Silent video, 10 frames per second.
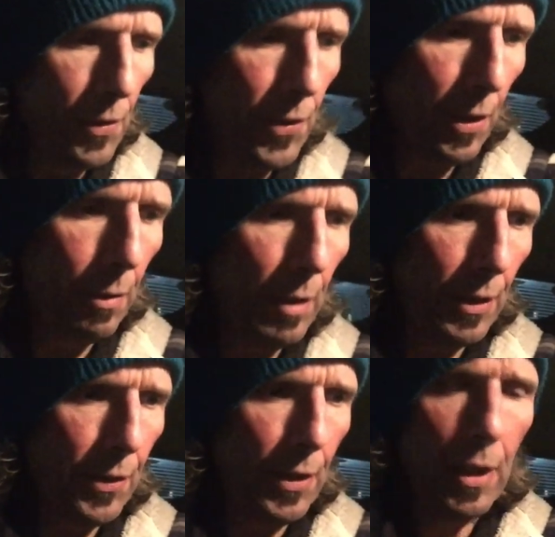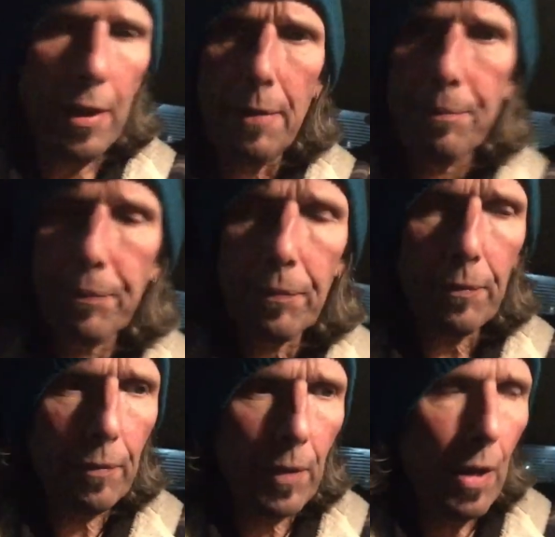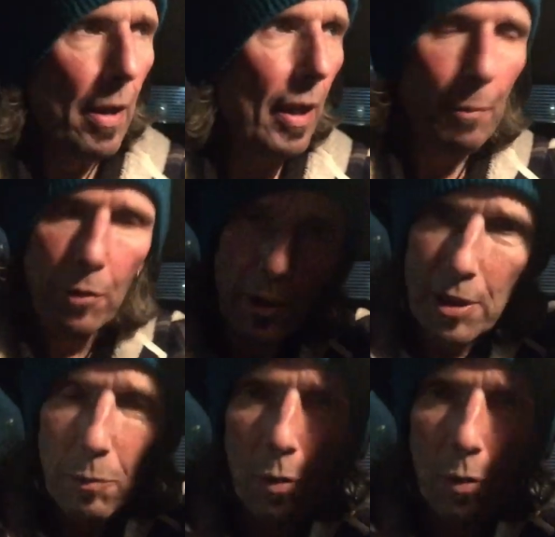So let's I'm going to